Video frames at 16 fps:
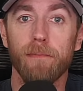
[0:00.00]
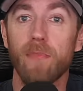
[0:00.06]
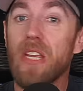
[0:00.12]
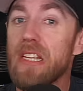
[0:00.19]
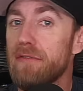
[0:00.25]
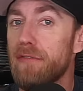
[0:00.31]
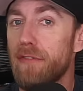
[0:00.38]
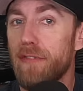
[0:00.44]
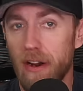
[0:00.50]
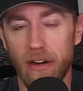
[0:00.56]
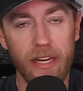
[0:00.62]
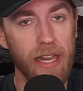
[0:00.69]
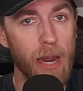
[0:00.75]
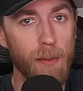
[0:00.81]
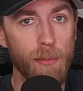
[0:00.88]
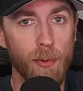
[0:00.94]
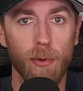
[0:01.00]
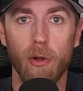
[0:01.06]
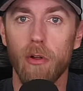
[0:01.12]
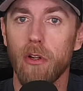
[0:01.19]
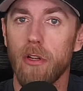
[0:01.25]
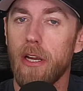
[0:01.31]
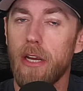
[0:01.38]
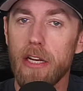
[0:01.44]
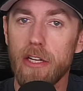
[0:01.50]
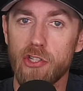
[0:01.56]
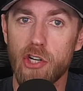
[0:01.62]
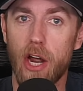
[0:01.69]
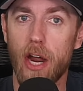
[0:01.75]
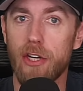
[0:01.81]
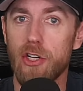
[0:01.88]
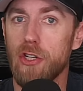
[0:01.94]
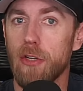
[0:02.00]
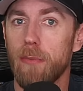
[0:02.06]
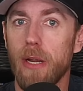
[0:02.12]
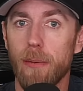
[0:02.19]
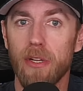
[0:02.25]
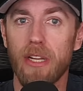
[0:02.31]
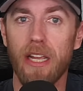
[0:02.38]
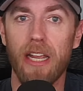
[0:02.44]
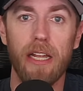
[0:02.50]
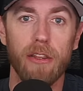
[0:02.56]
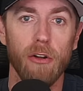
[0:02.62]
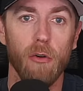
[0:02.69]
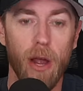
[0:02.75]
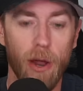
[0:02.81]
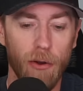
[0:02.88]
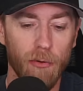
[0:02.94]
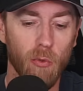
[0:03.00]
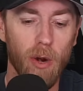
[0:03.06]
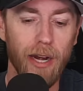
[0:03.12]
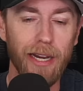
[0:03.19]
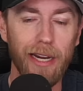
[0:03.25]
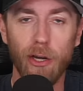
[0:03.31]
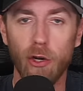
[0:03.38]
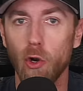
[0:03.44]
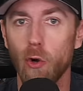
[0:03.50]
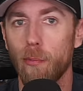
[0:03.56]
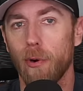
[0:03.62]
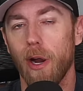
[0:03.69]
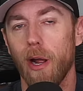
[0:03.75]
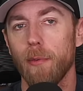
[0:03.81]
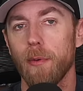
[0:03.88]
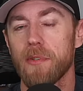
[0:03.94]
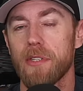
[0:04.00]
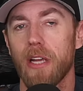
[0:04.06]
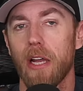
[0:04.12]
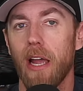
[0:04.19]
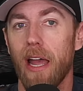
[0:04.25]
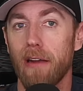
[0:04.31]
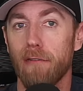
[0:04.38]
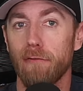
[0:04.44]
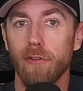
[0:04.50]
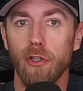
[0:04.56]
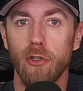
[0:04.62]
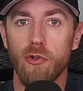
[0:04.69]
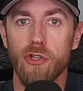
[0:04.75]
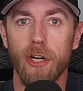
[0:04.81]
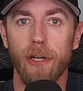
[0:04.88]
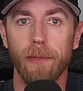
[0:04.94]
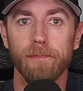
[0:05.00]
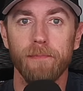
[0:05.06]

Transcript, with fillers: He's very capable. He and Johnny should be able to hit the ground running, no problems uh, at Volusia.